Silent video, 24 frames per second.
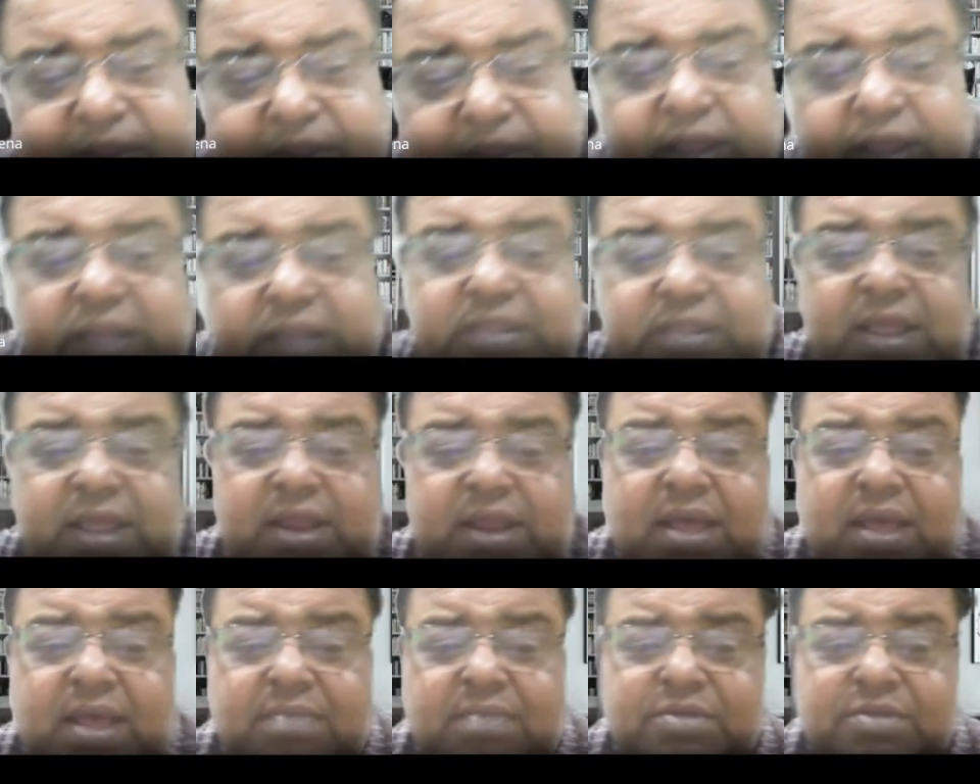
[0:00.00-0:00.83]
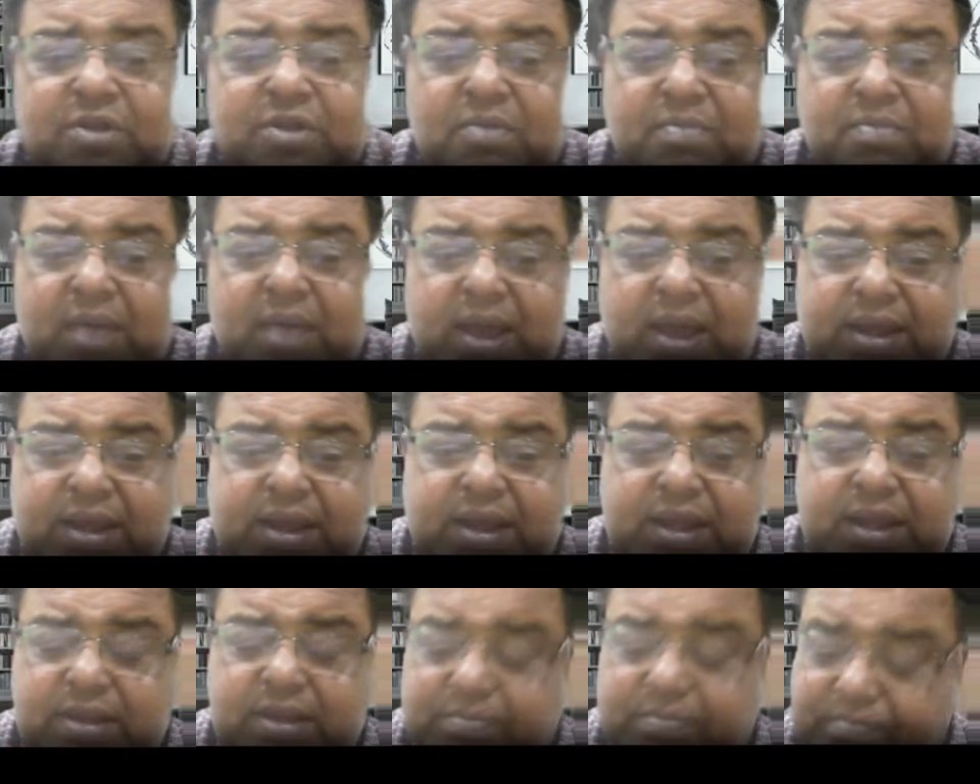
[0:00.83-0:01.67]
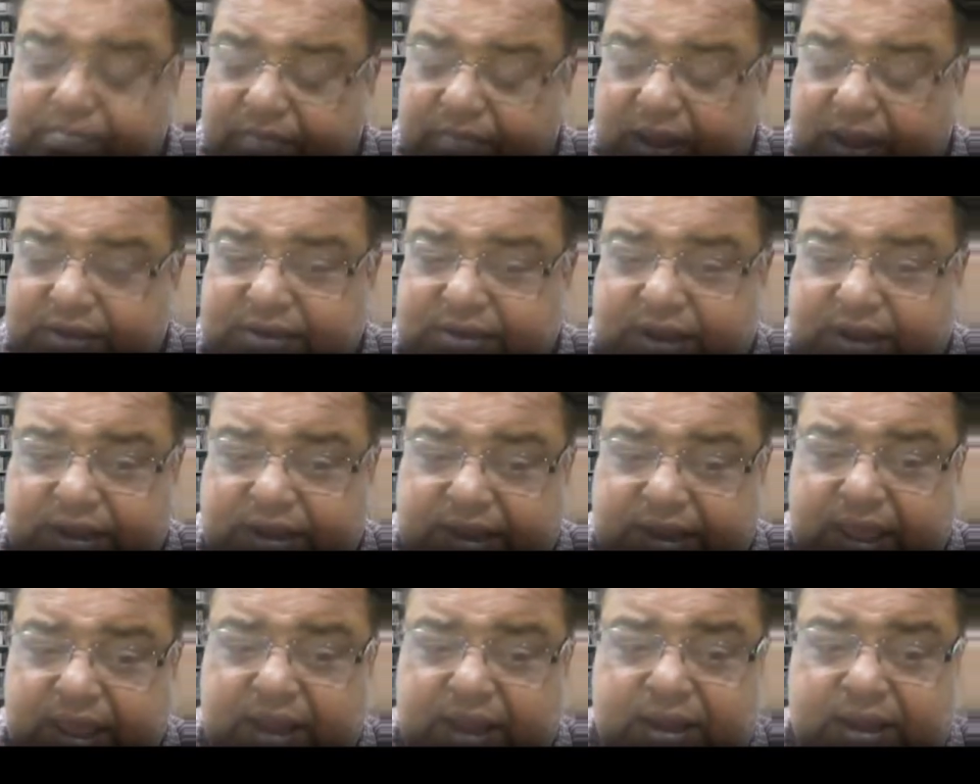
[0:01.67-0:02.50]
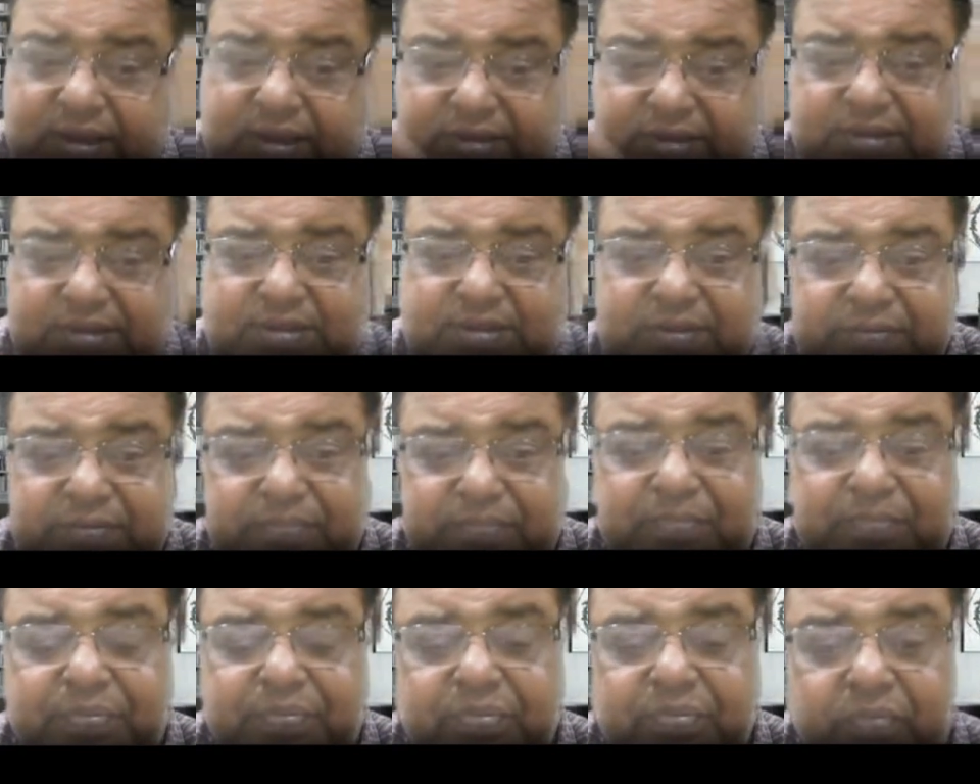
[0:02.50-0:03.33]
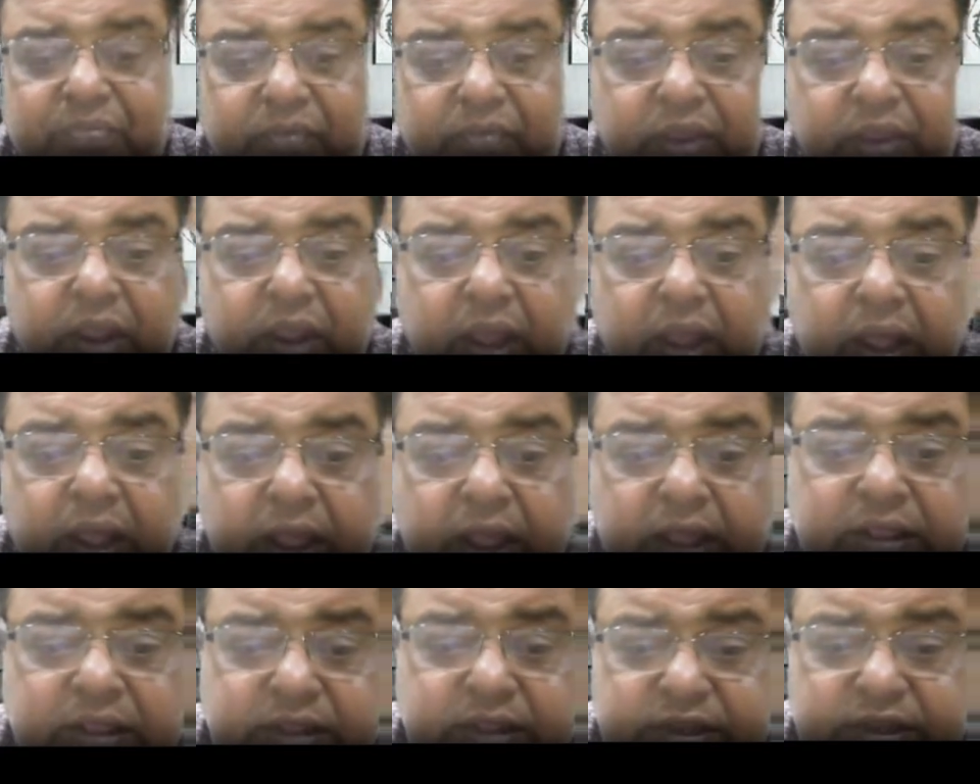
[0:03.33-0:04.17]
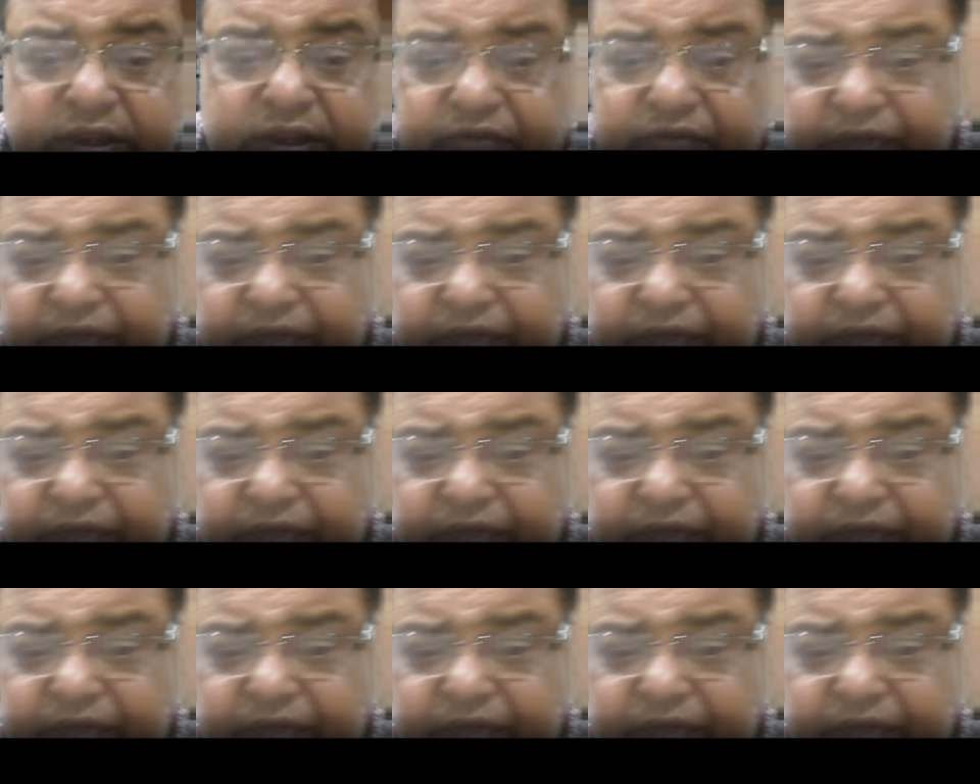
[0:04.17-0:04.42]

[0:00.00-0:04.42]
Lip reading: Then comes your market basket analysis. This is very